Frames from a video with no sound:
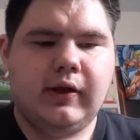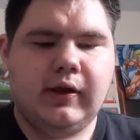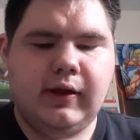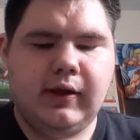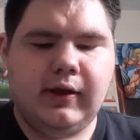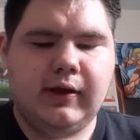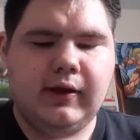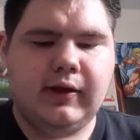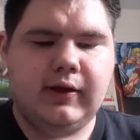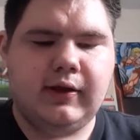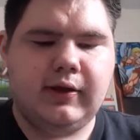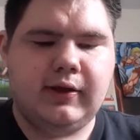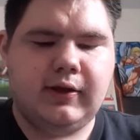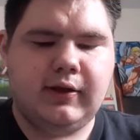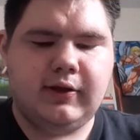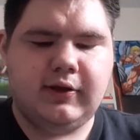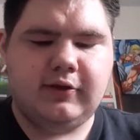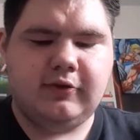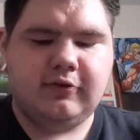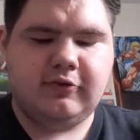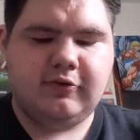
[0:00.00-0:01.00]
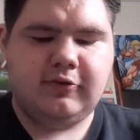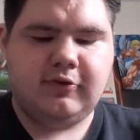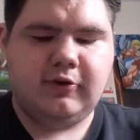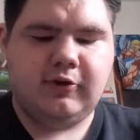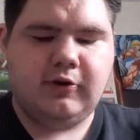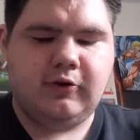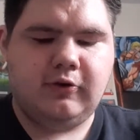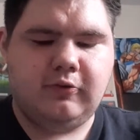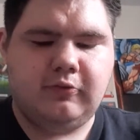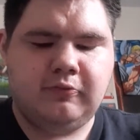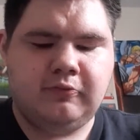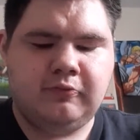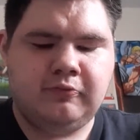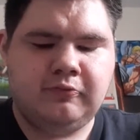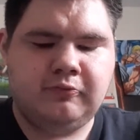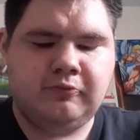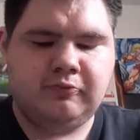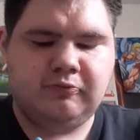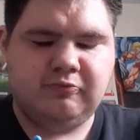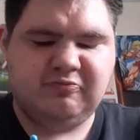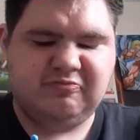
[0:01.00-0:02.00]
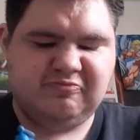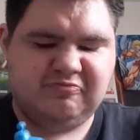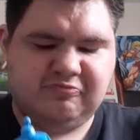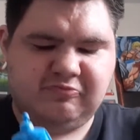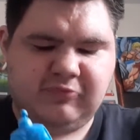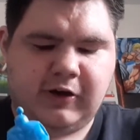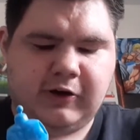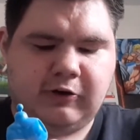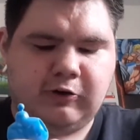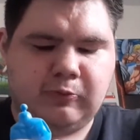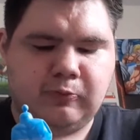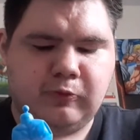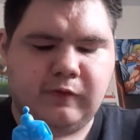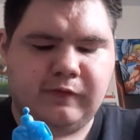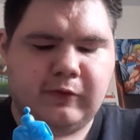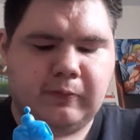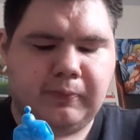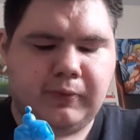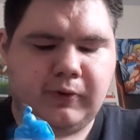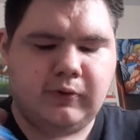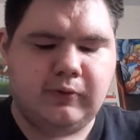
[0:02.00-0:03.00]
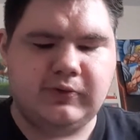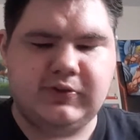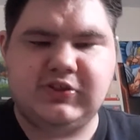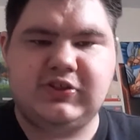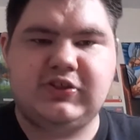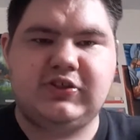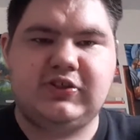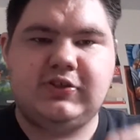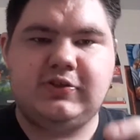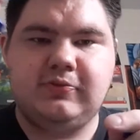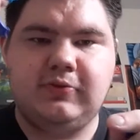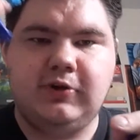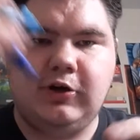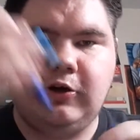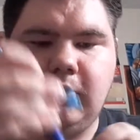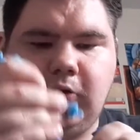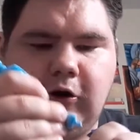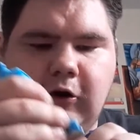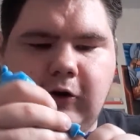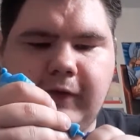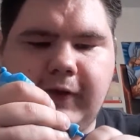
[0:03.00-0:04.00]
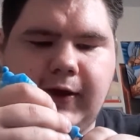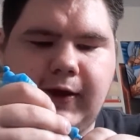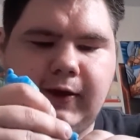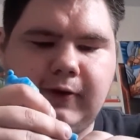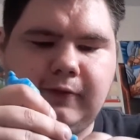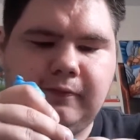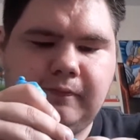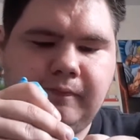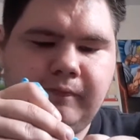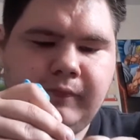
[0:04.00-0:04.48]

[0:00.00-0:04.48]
and I can remove the boots, all that.